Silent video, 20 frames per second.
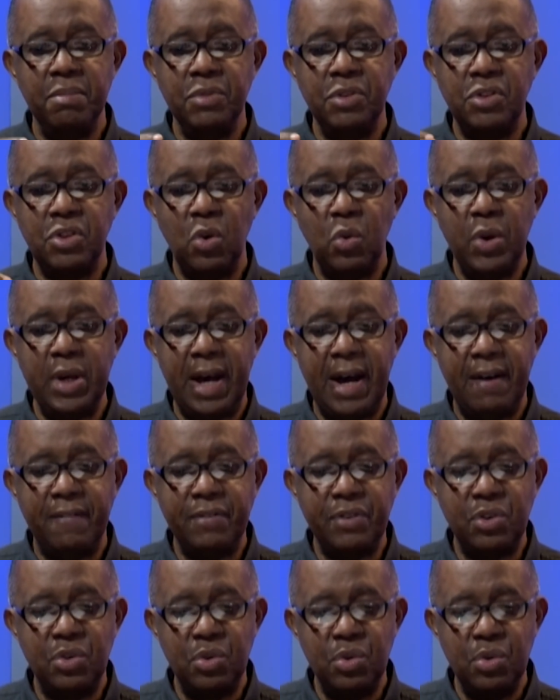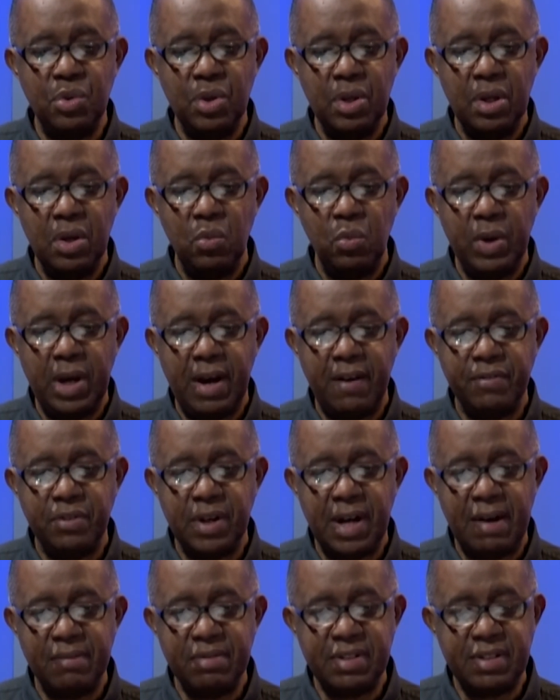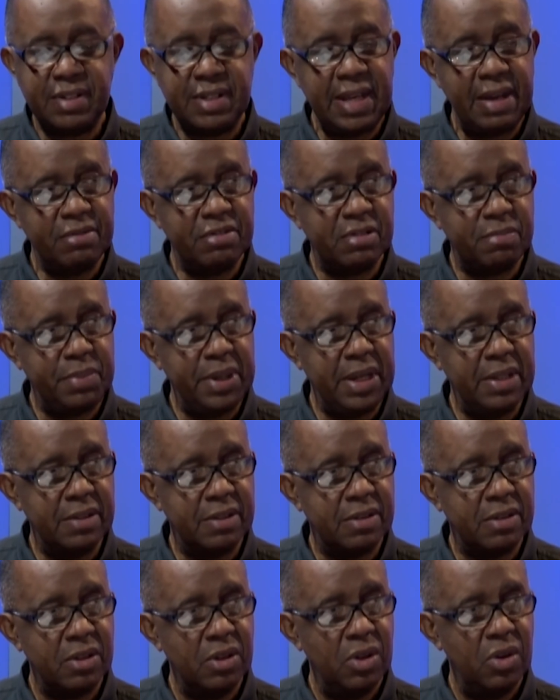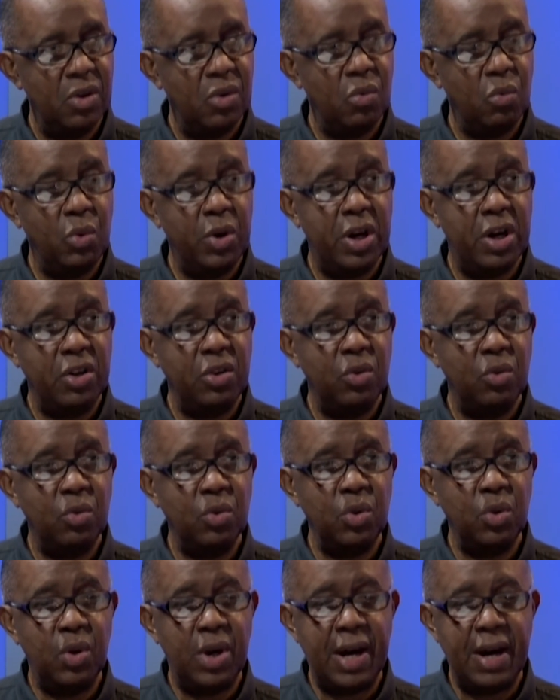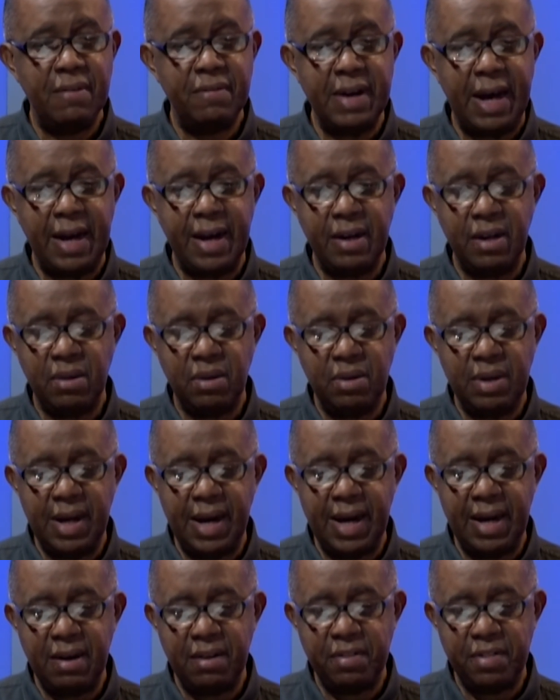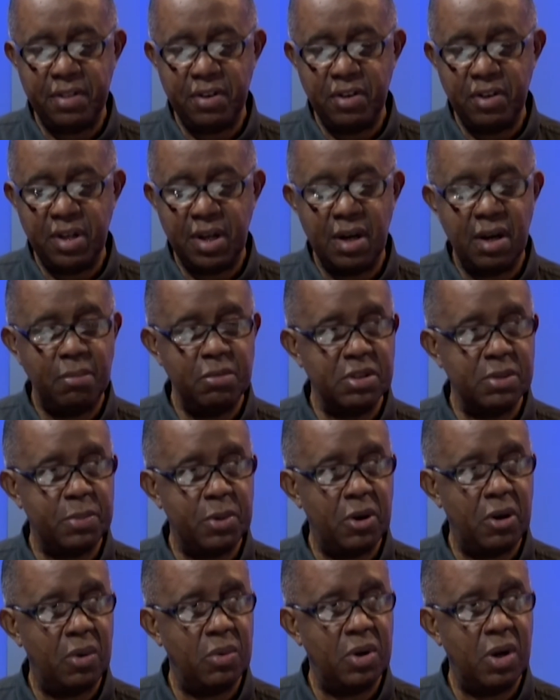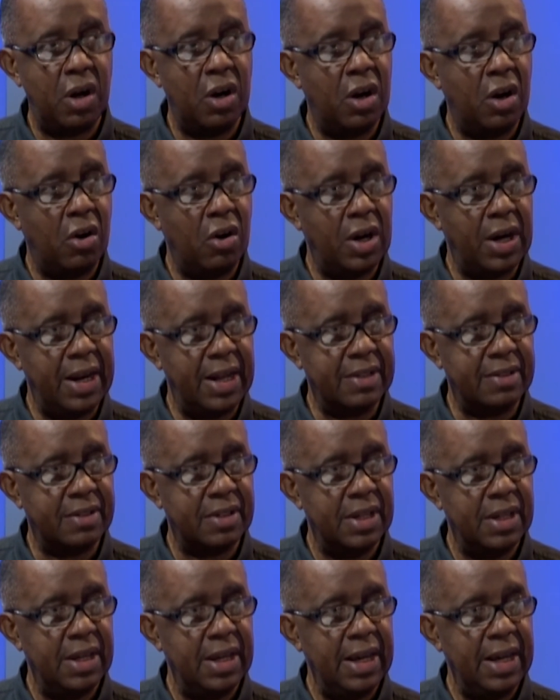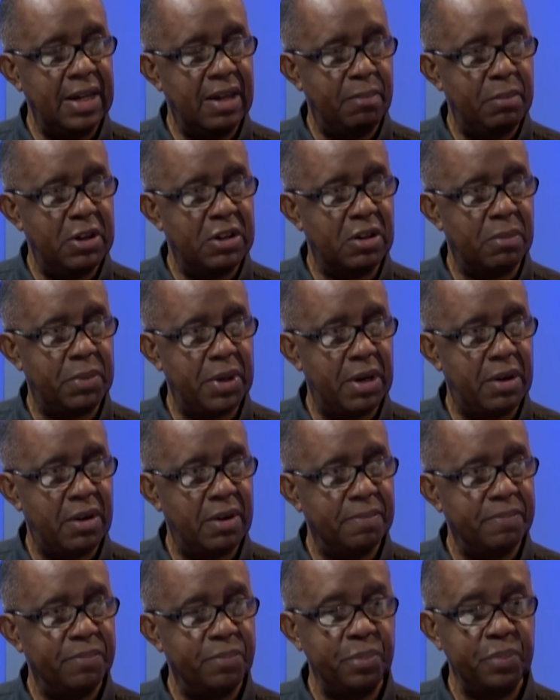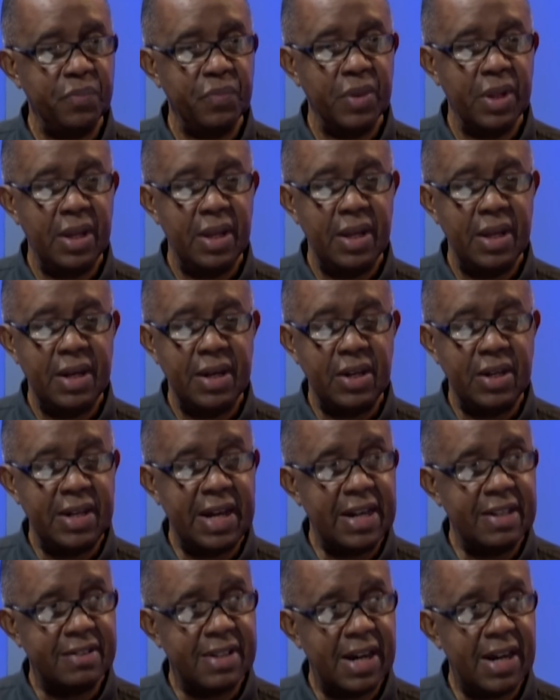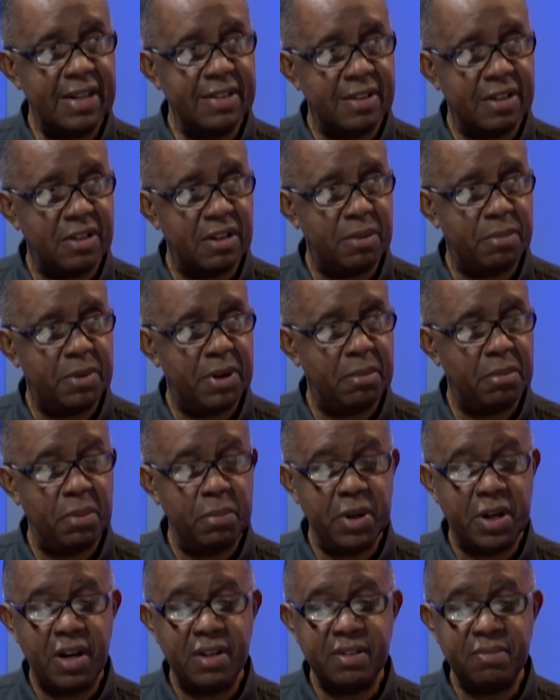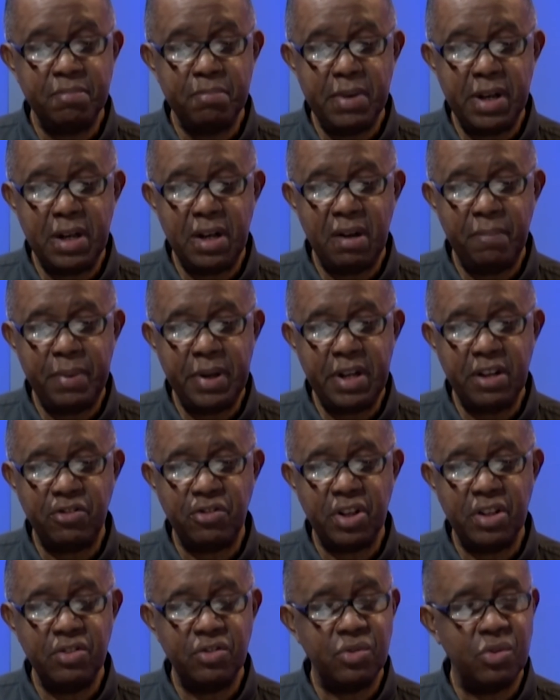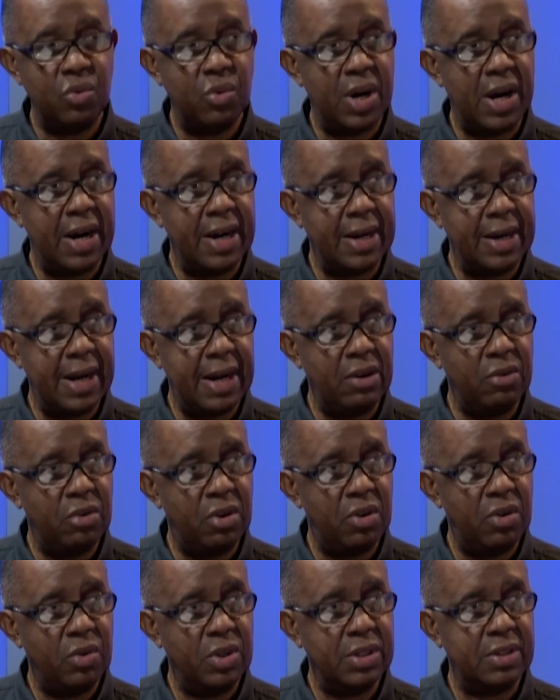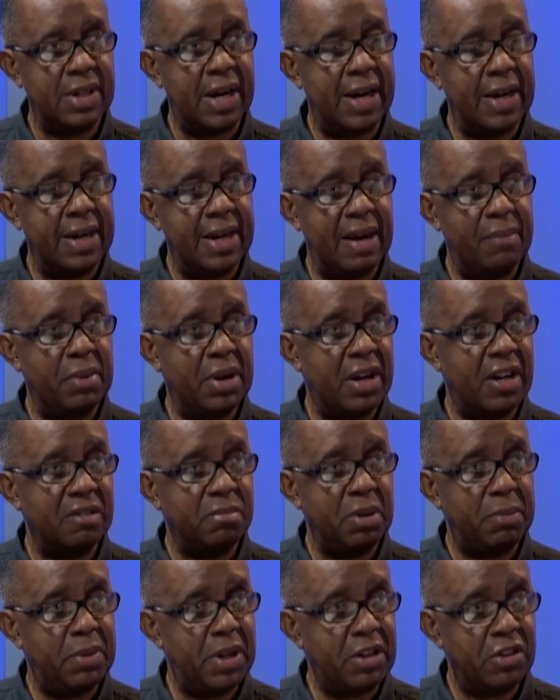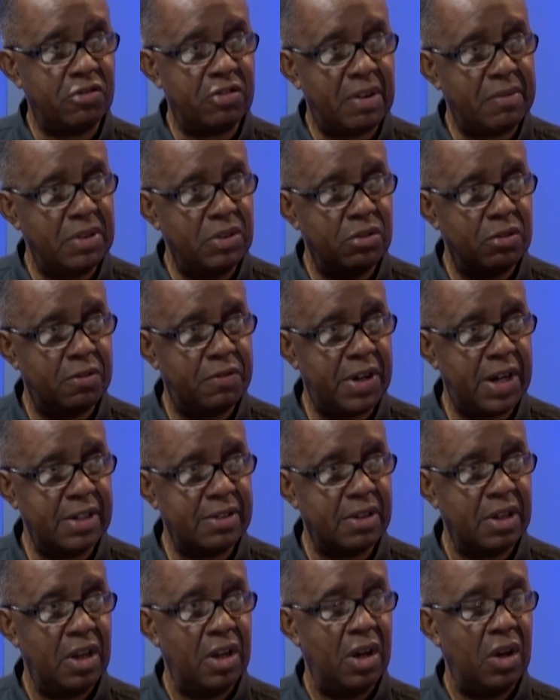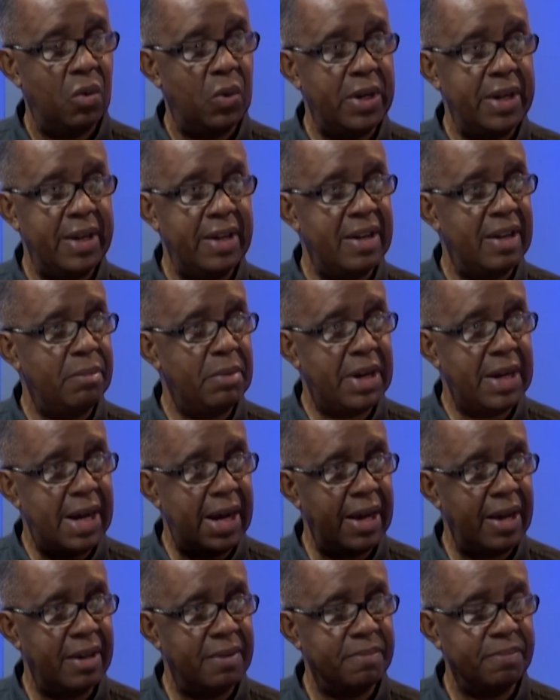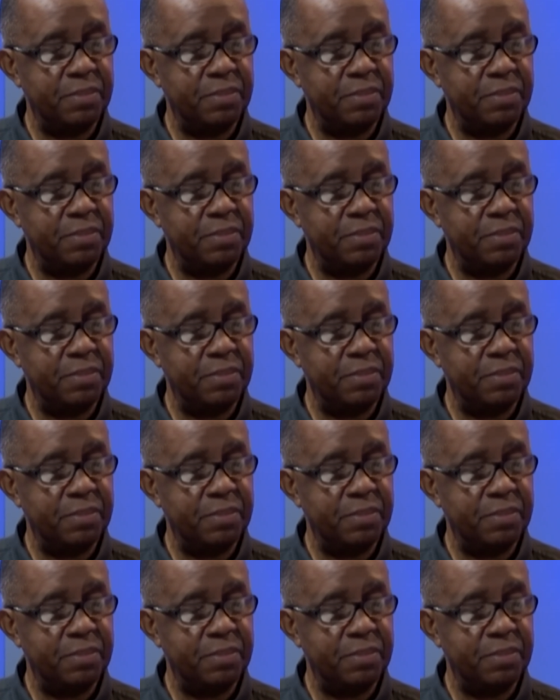So we have to have safe speeds where you have either 30 kilometers per hour or less in a built-up area. That is the answer to the problem, because many of the pedestrians who are dying on our roads are dying because people are just traveling too fast. When they hit them, they die.